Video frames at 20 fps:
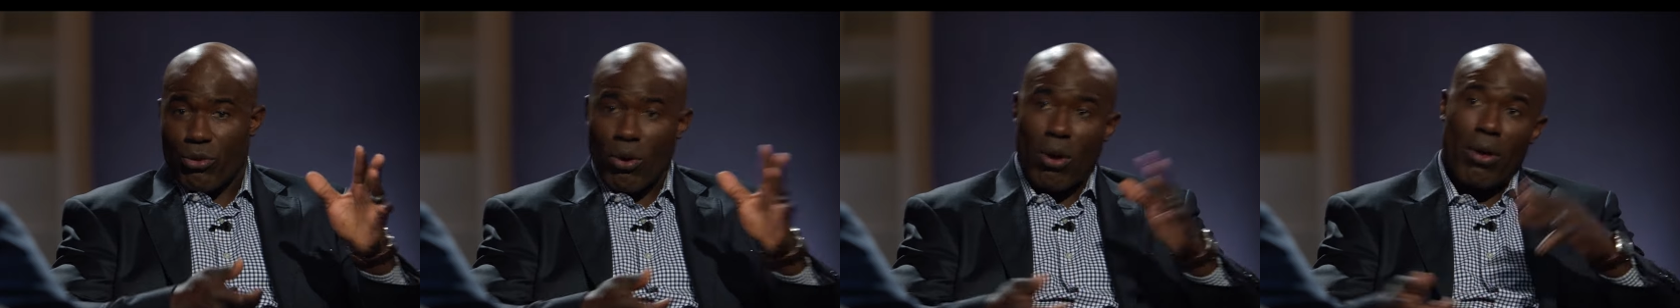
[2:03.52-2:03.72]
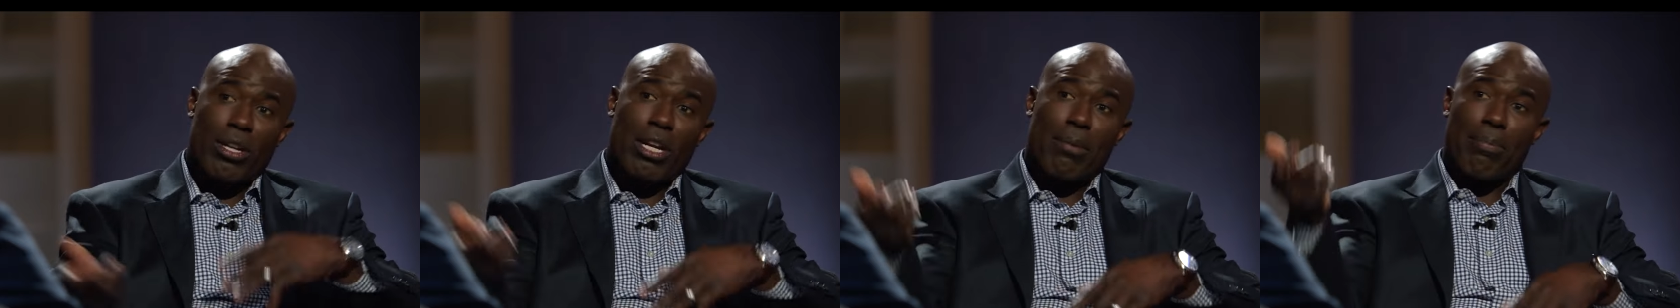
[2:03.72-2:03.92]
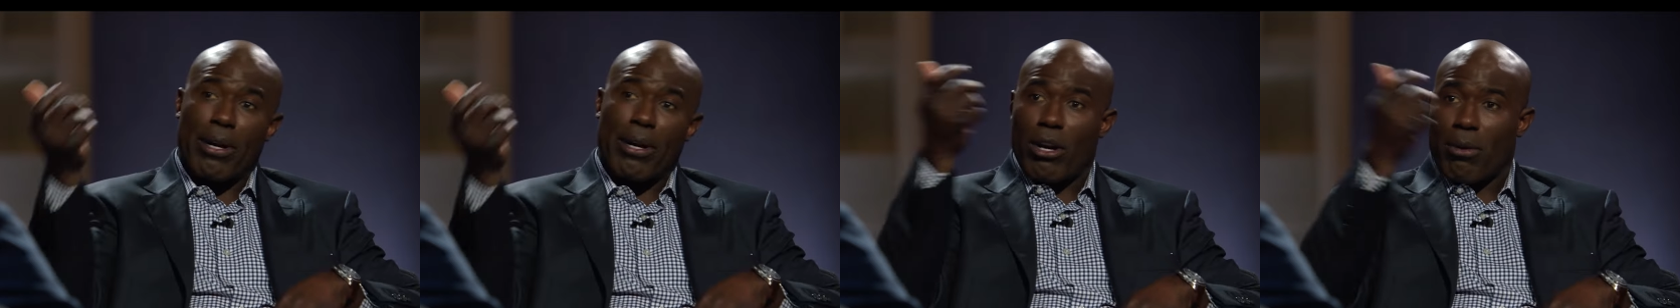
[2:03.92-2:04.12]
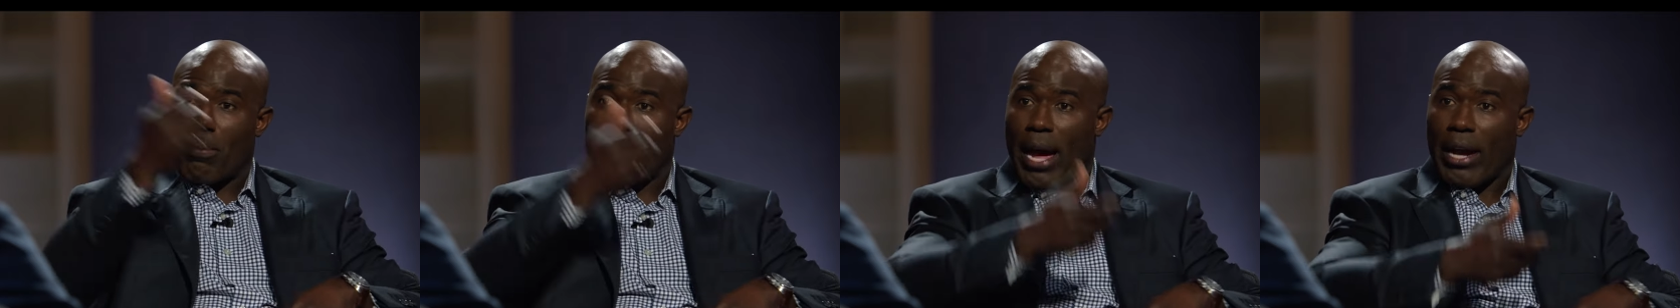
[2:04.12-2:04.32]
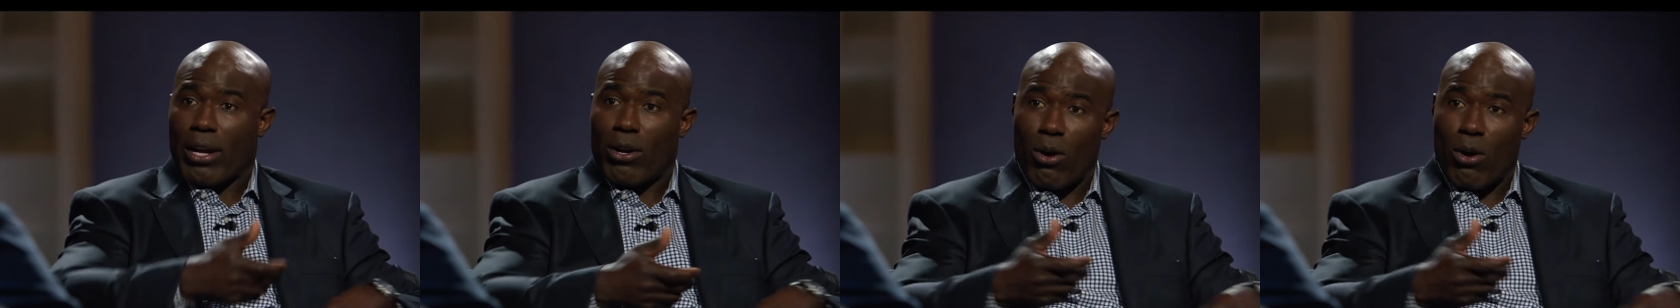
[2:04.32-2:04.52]
and he's rolling the
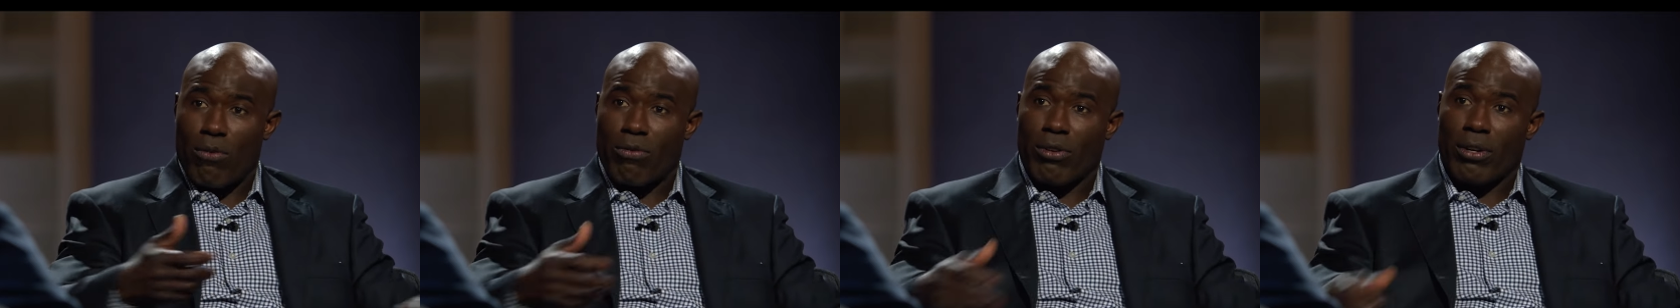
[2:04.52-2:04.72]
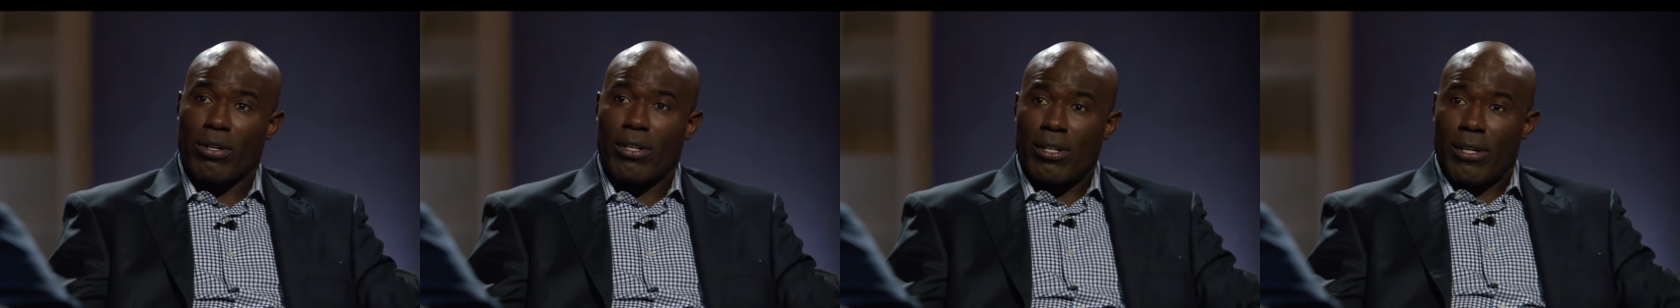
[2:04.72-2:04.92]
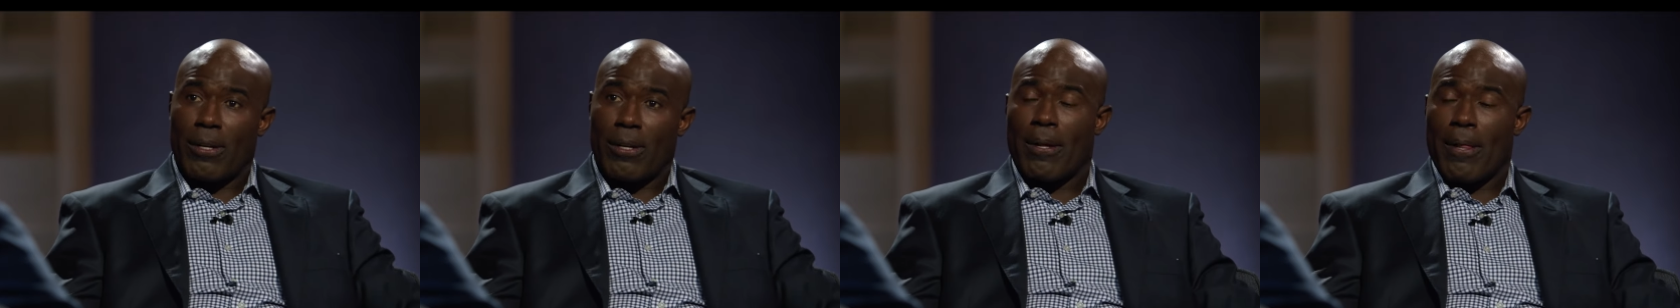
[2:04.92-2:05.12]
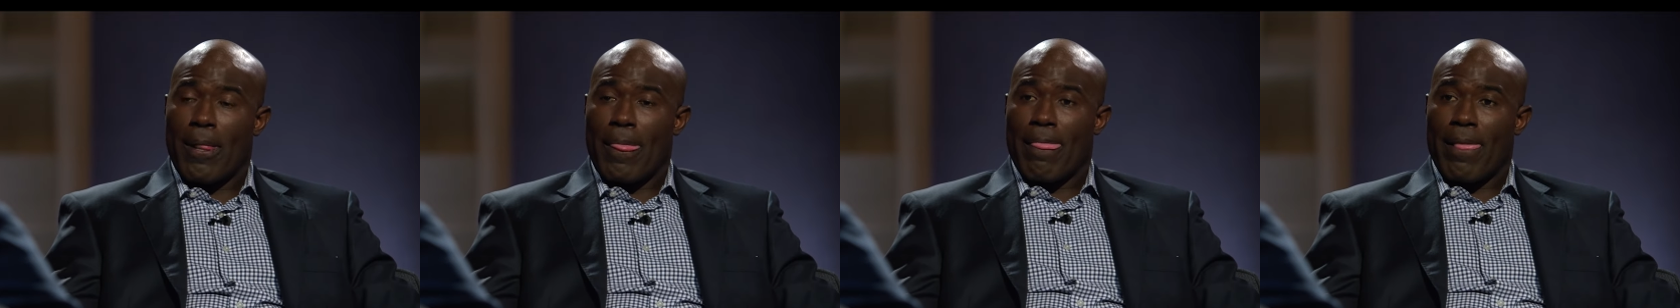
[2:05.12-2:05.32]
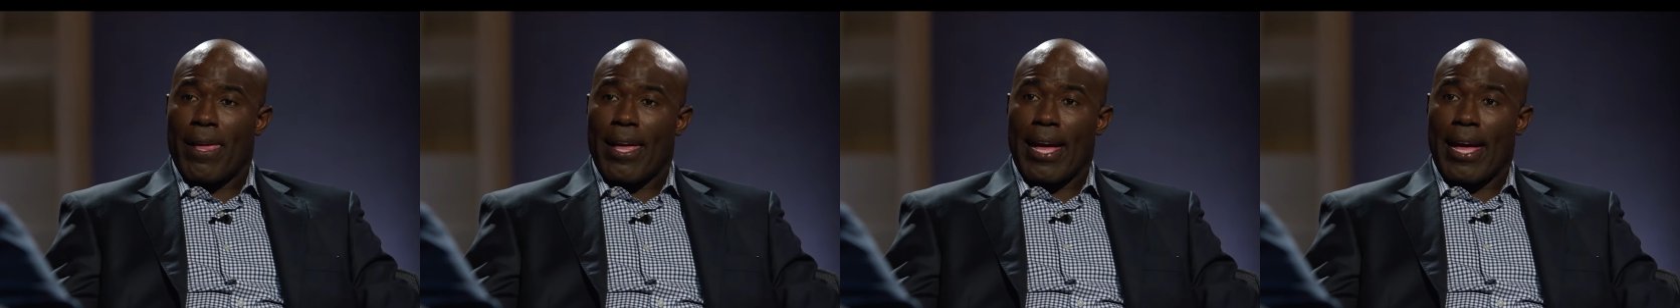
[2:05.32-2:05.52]
barrel back over.
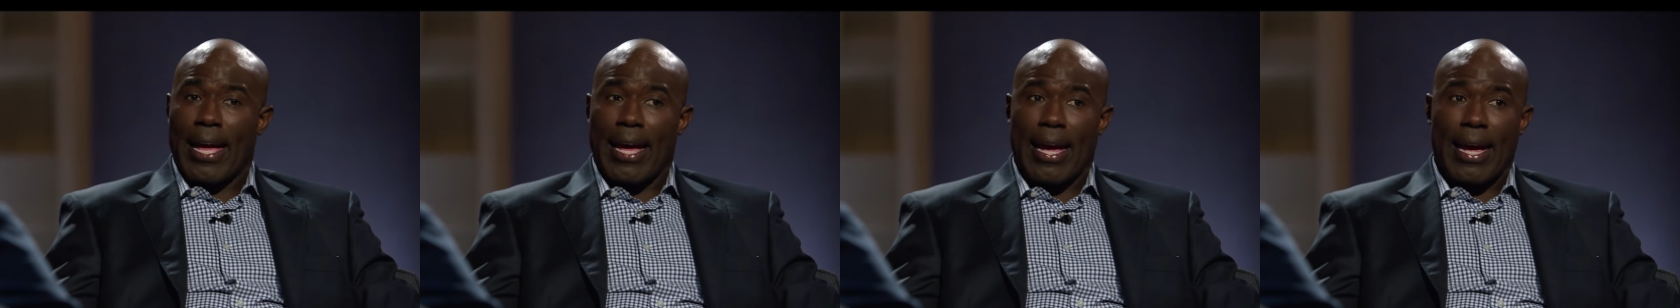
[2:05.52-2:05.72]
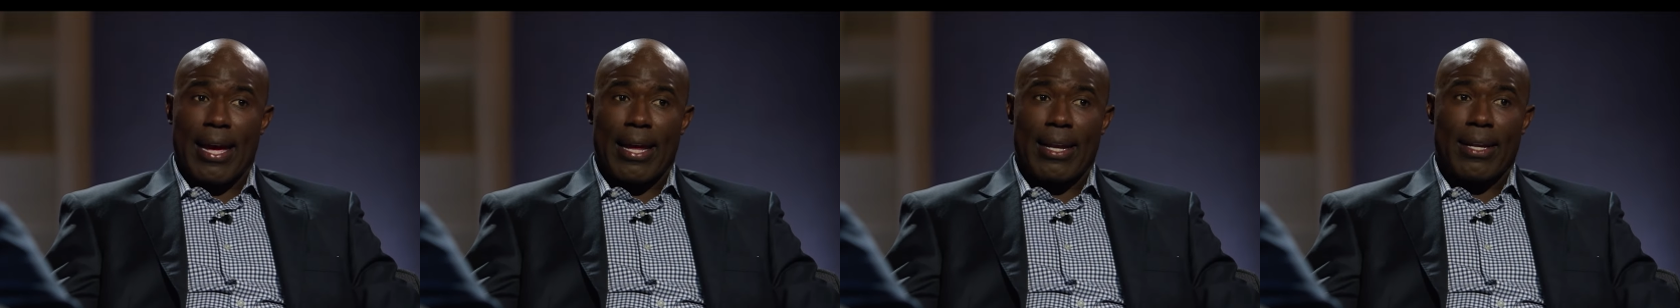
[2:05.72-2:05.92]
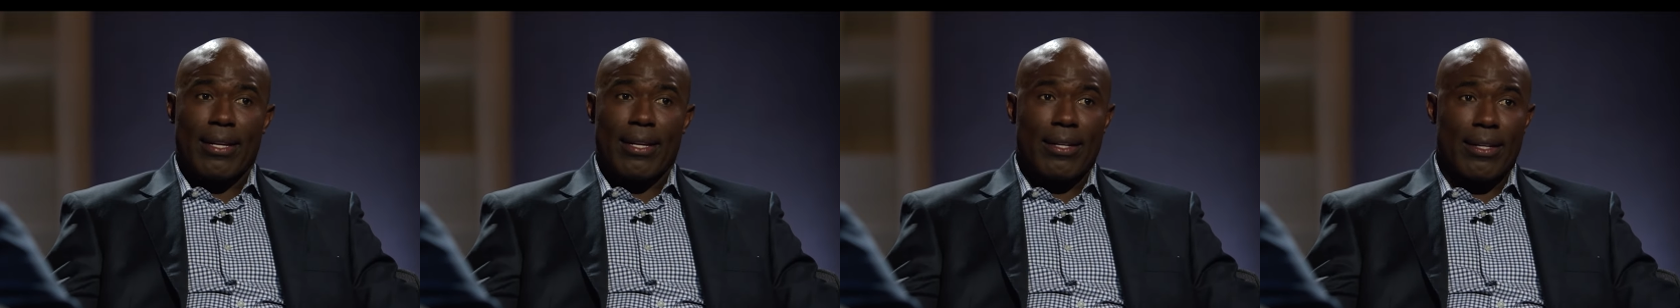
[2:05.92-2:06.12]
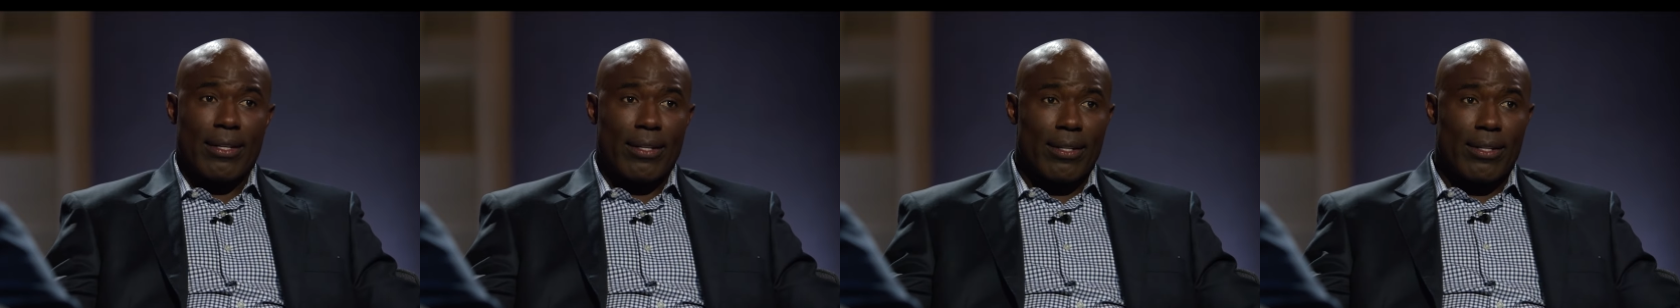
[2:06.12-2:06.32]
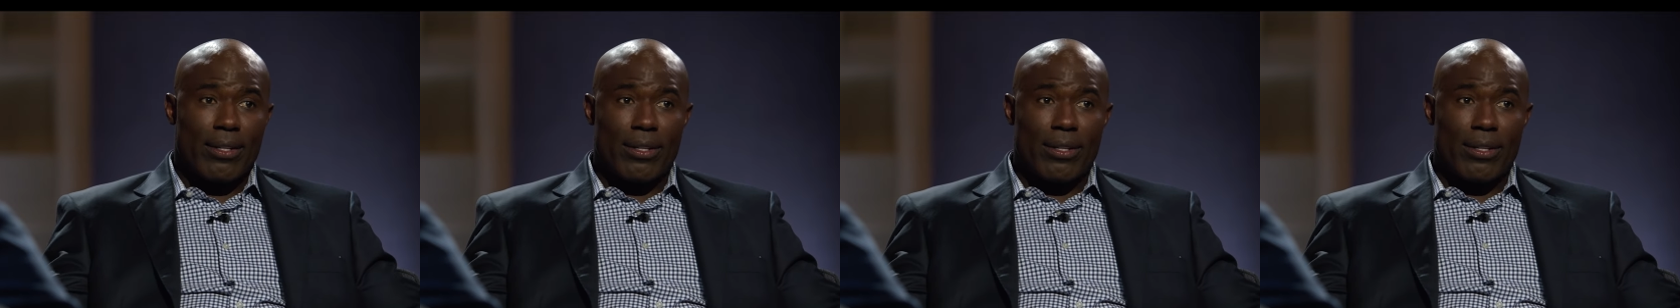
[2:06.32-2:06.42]
And